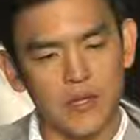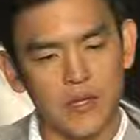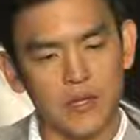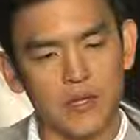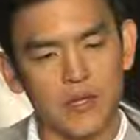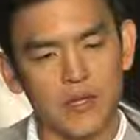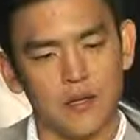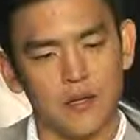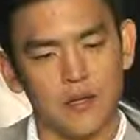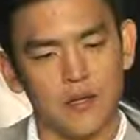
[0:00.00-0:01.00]
think
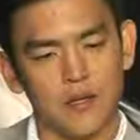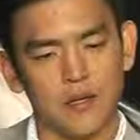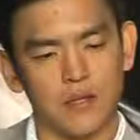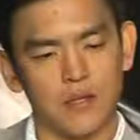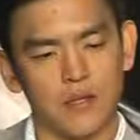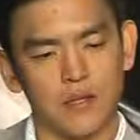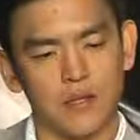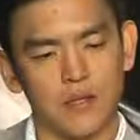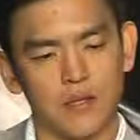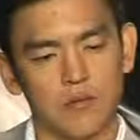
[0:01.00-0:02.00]
that
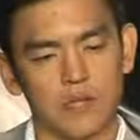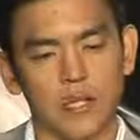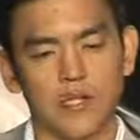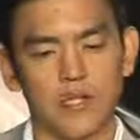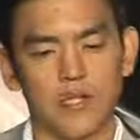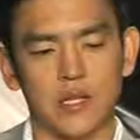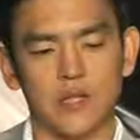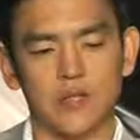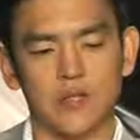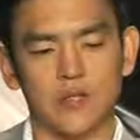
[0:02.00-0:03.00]
JJ's
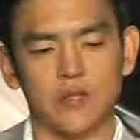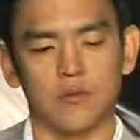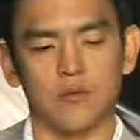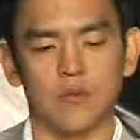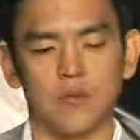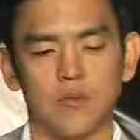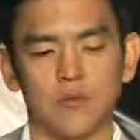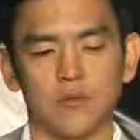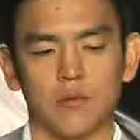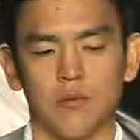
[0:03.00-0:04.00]
attention to
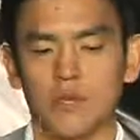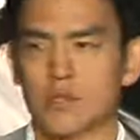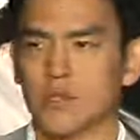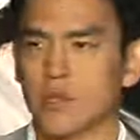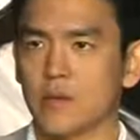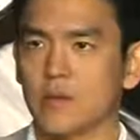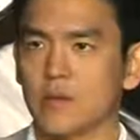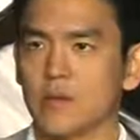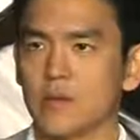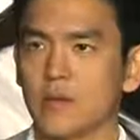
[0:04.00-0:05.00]
the
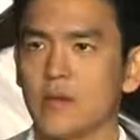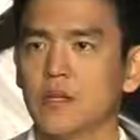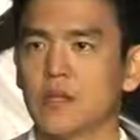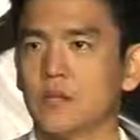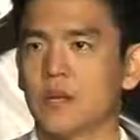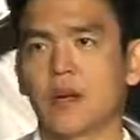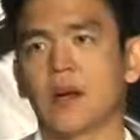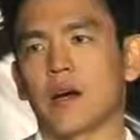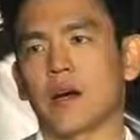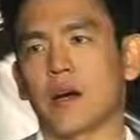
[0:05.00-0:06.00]
relationships is what
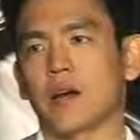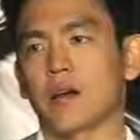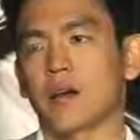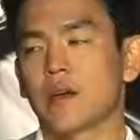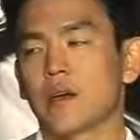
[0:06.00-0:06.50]
I